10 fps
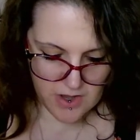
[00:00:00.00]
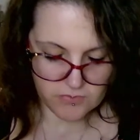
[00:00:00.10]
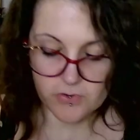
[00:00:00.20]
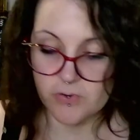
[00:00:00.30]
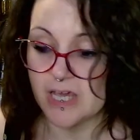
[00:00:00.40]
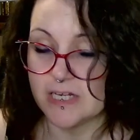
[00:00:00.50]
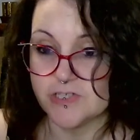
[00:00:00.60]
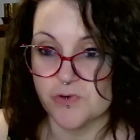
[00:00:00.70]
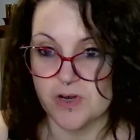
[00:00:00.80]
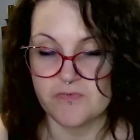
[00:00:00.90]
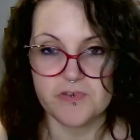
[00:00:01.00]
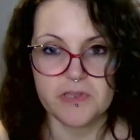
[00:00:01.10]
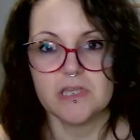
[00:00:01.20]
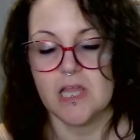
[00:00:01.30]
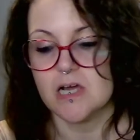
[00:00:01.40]
Rhodonite is great for
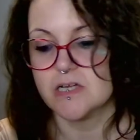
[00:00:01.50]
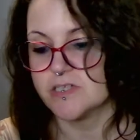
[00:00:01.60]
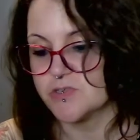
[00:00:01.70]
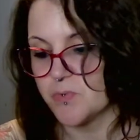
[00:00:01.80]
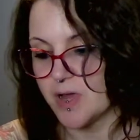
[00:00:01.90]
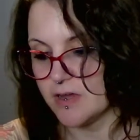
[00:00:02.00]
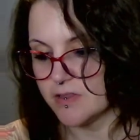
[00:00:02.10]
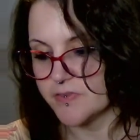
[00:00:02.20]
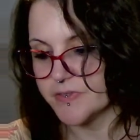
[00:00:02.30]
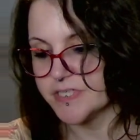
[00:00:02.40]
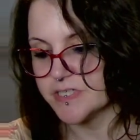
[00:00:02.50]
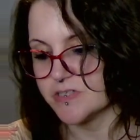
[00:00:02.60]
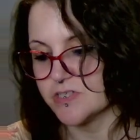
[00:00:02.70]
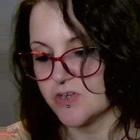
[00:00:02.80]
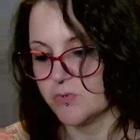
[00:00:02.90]
the lungs as well. This is a
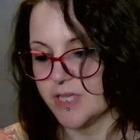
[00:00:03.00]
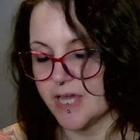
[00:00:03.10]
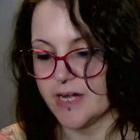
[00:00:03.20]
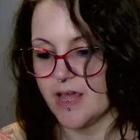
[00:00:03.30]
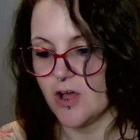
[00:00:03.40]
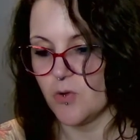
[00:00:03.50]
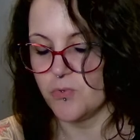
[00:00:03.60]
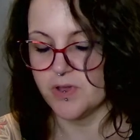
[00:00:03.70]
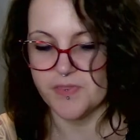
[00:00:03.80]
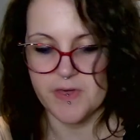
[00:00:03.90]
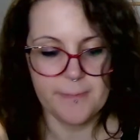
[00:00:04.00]
stone that can help with